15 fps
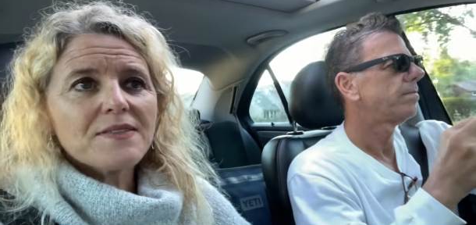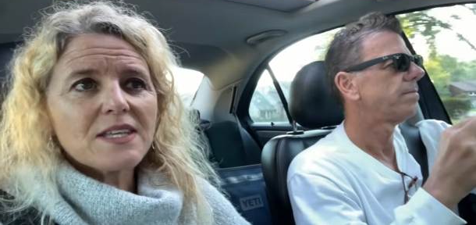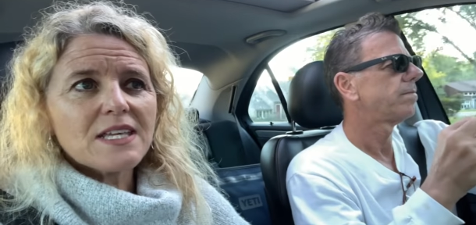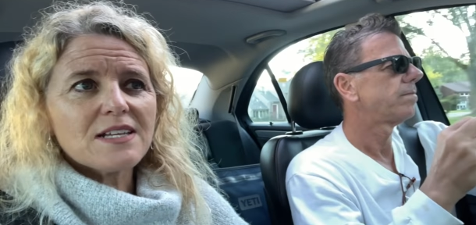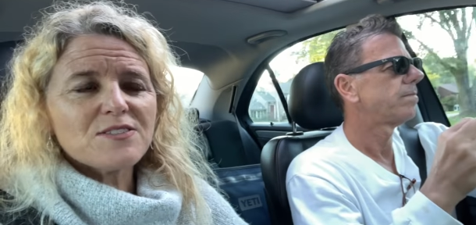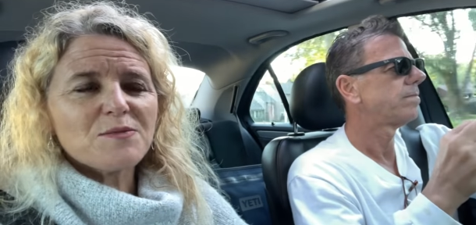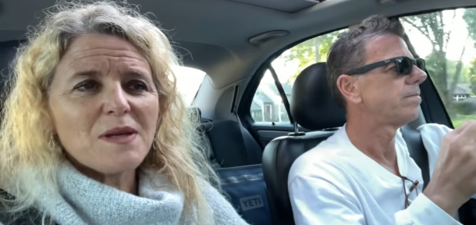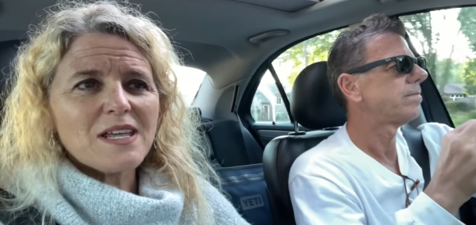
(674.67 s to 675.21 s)
Speaker 1: the
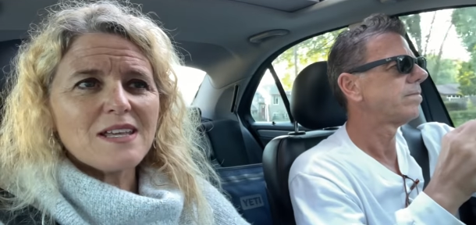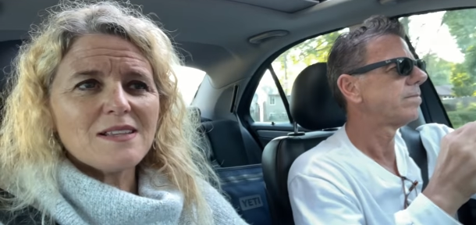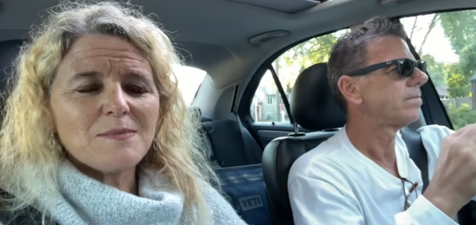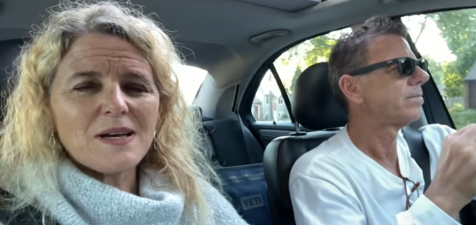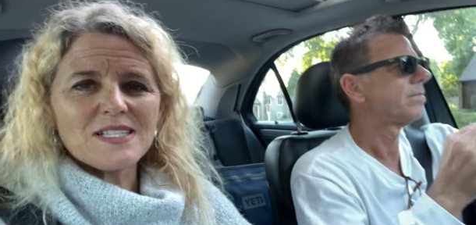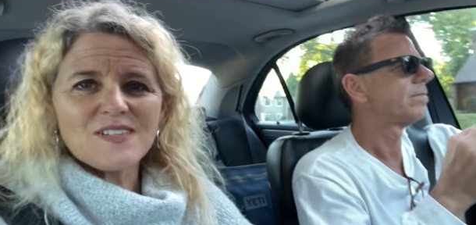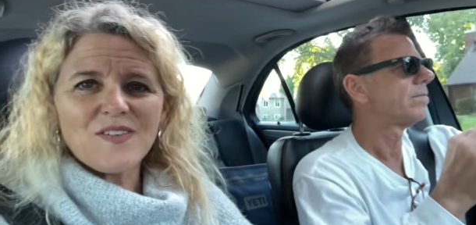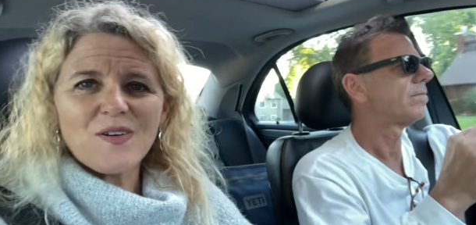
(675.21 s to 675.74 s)
kids are making the
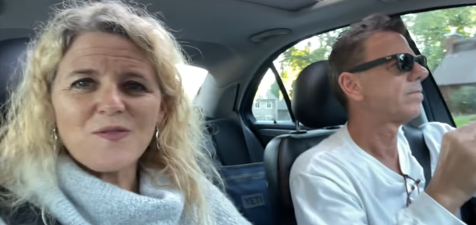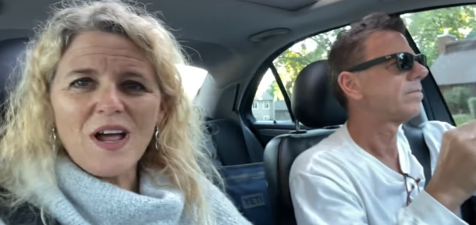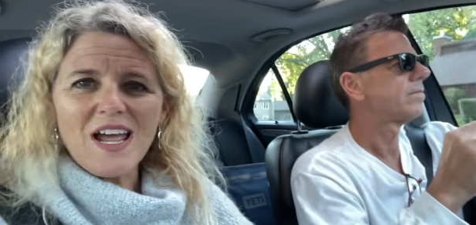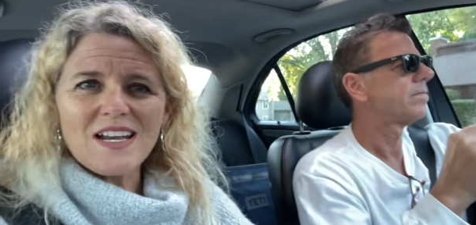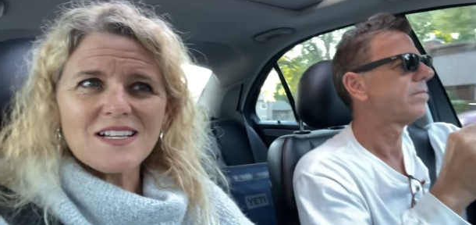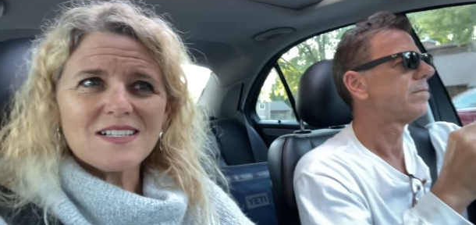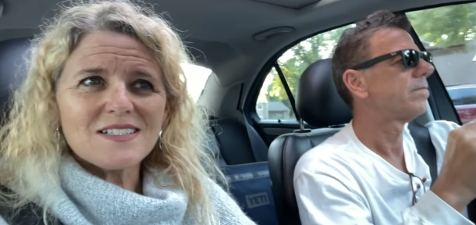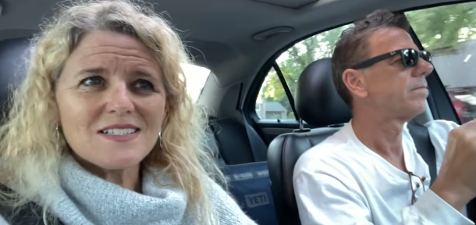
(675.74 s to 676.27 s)
best of it.
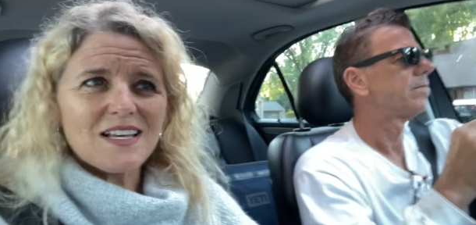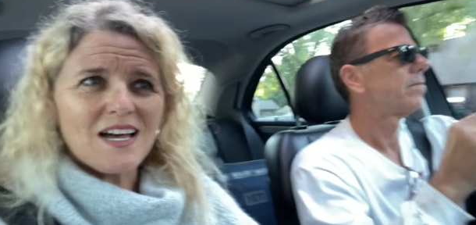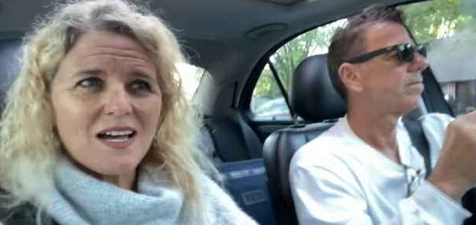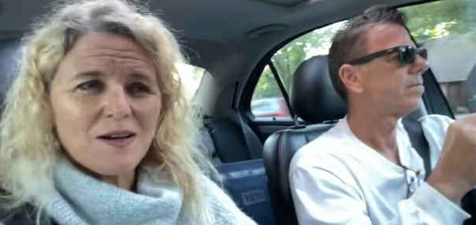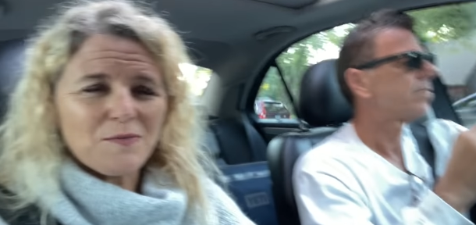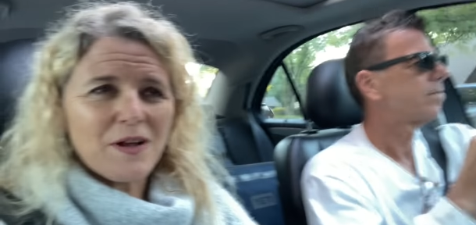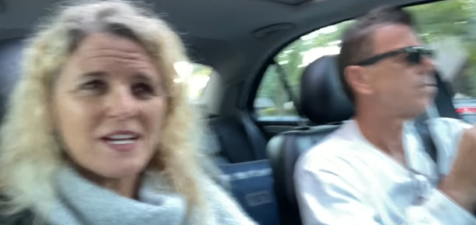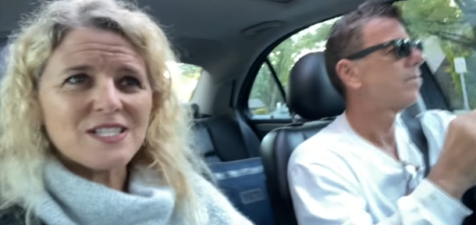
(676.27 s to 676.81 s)
Ryan is
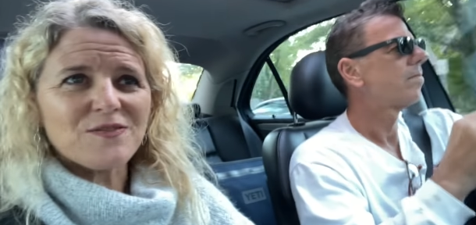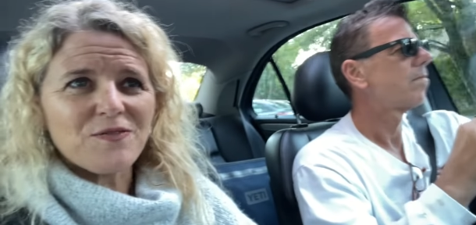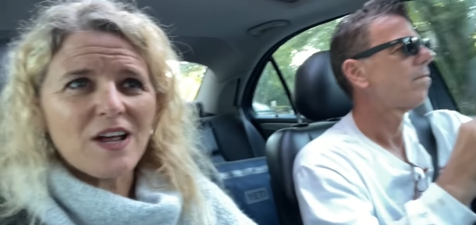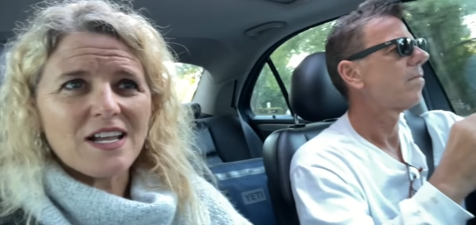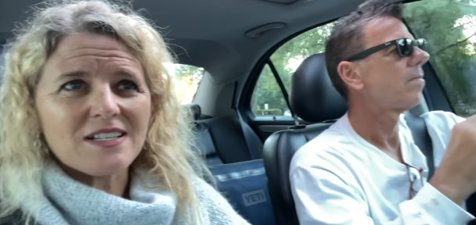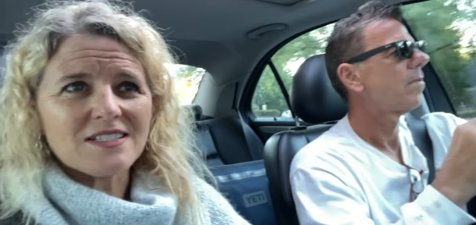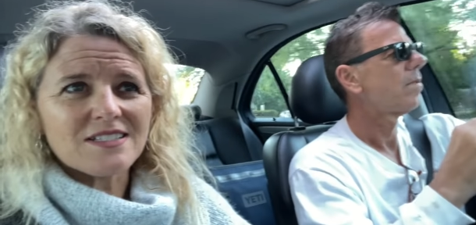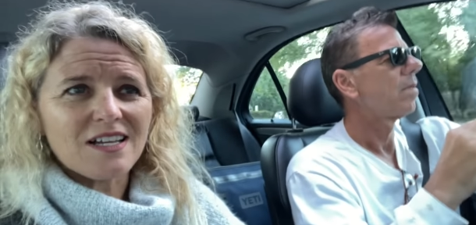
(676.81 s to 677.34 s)
uh, Ryan's
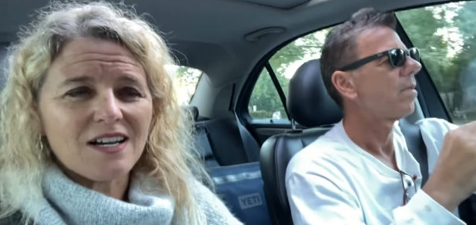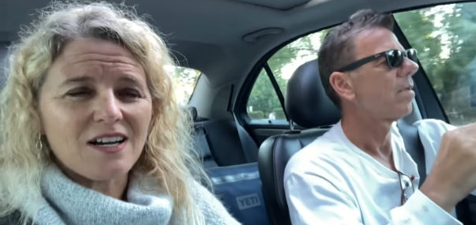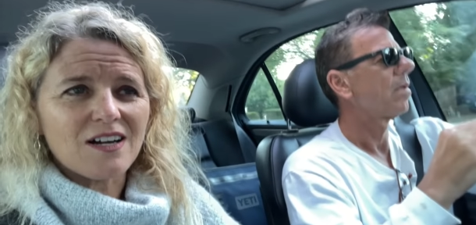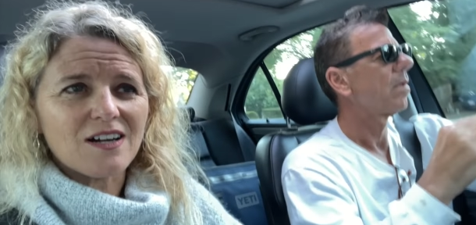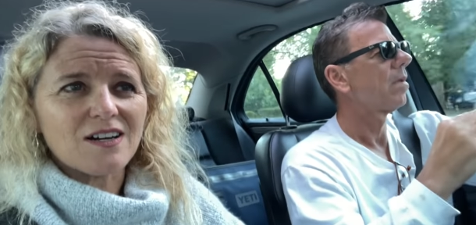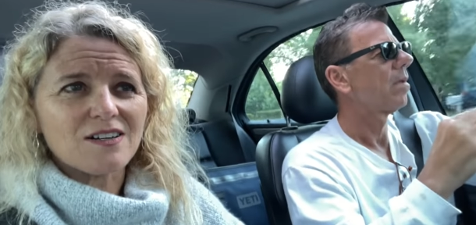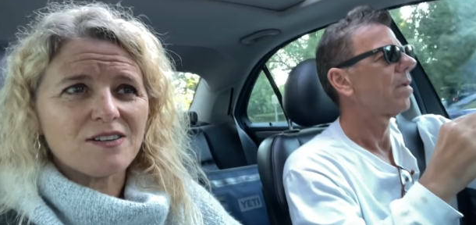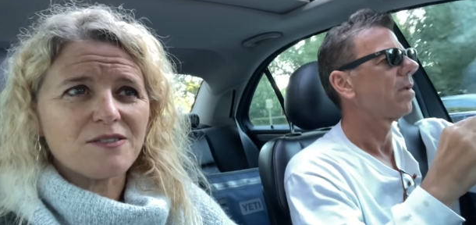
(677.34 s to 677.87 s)
friends
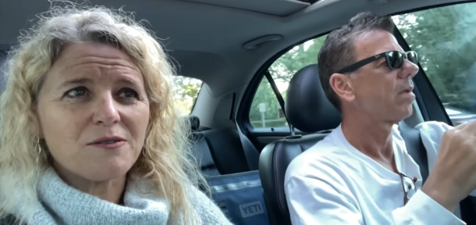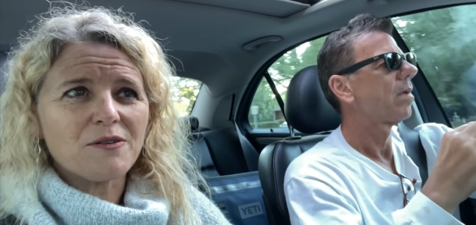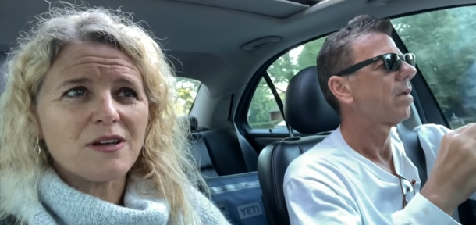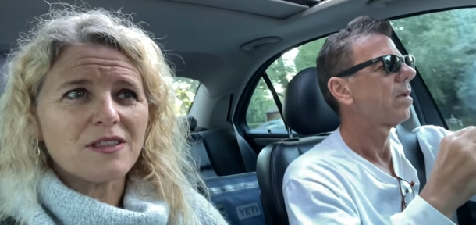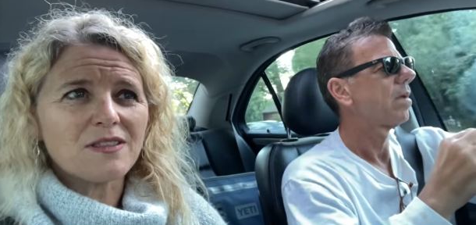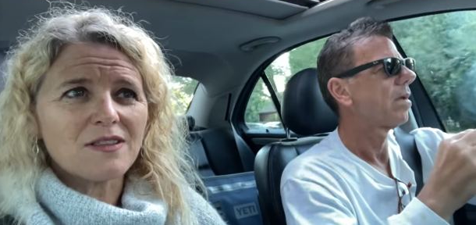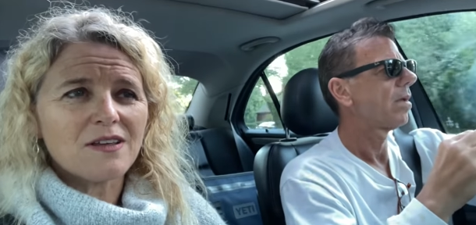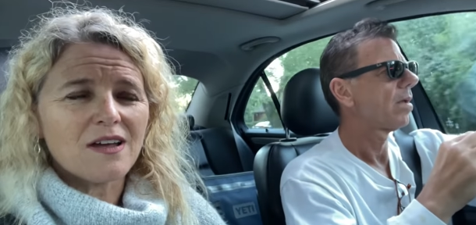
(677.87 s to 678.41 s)
are
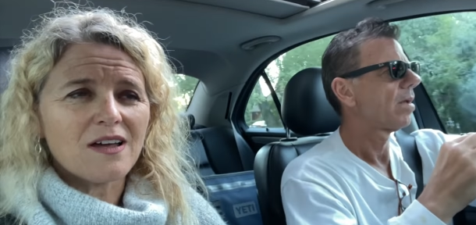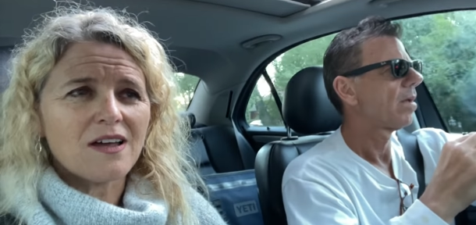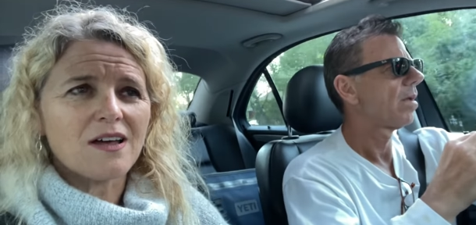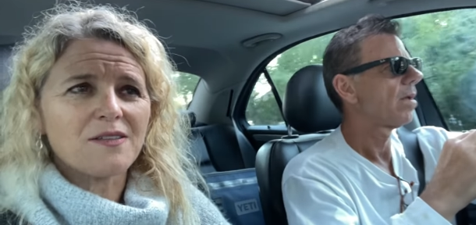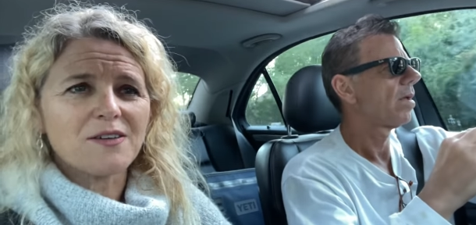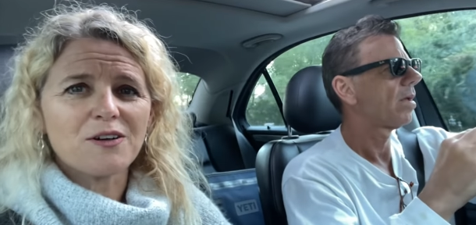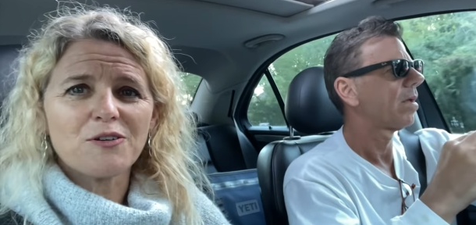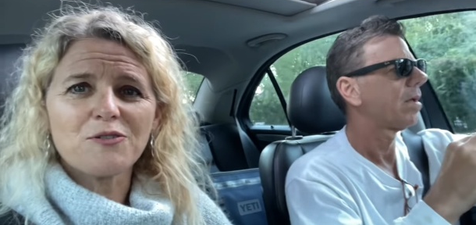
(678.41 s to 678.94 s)
throwing
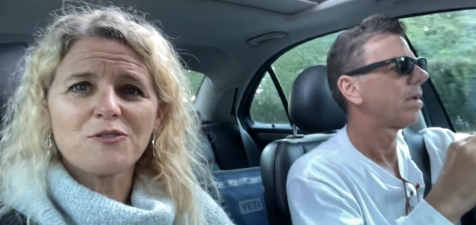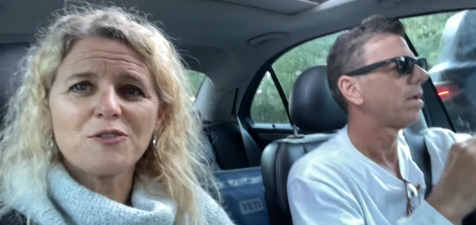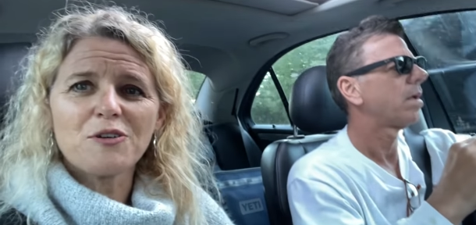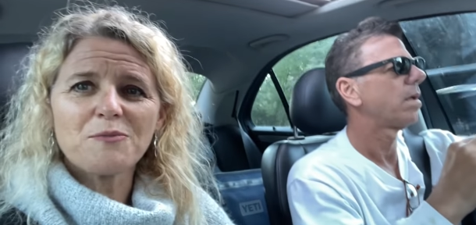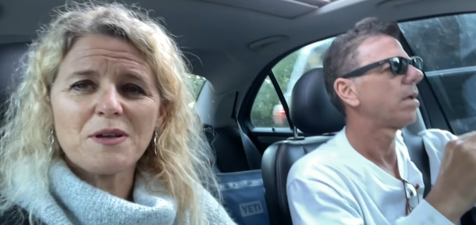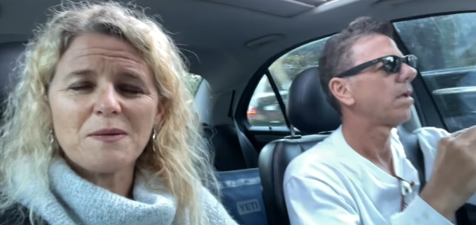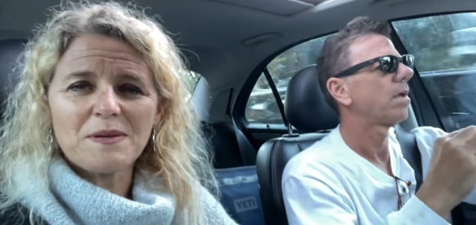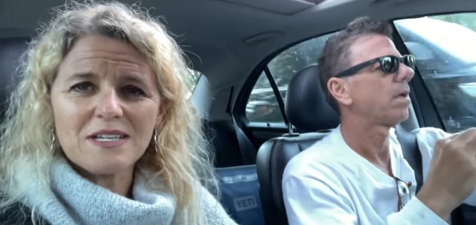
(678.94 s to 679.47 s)
uh, their own
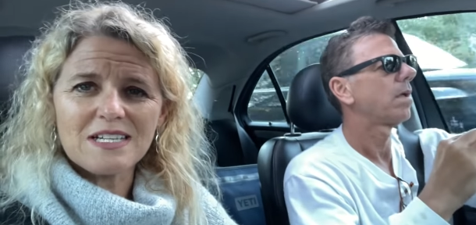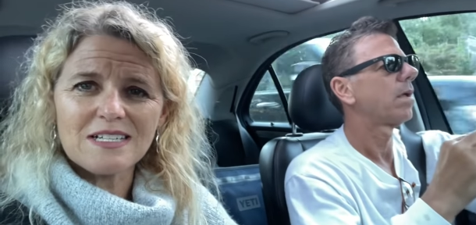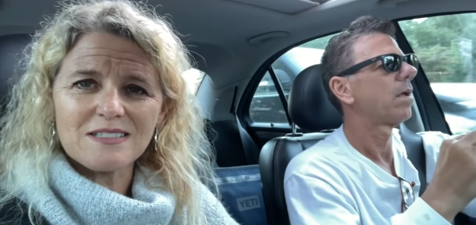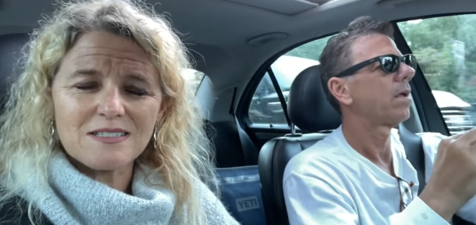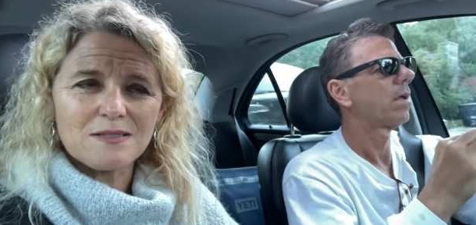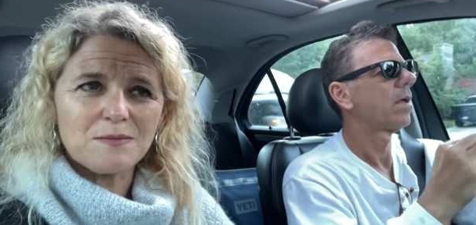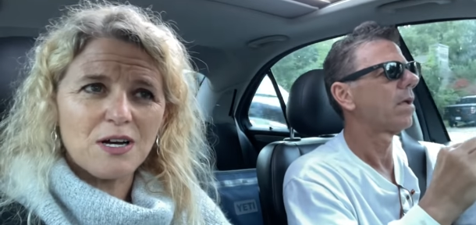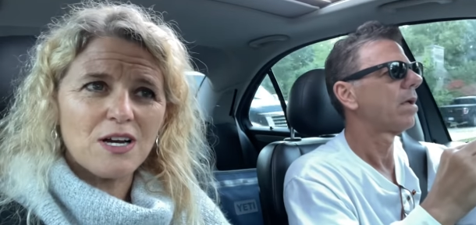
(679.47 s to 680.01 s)
homecoming
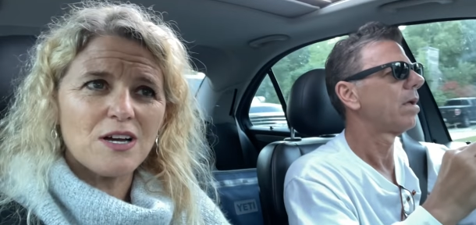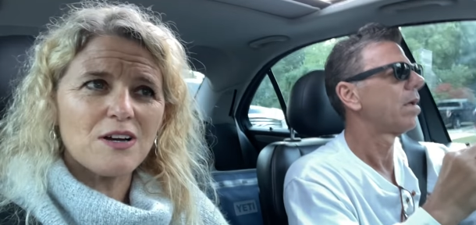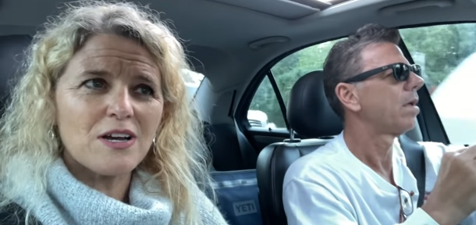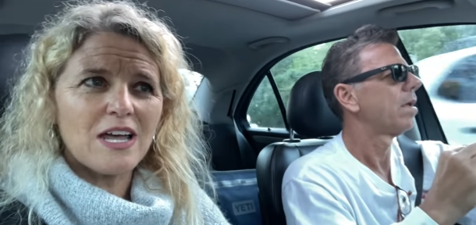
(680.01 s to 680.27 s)
dance tomorrow,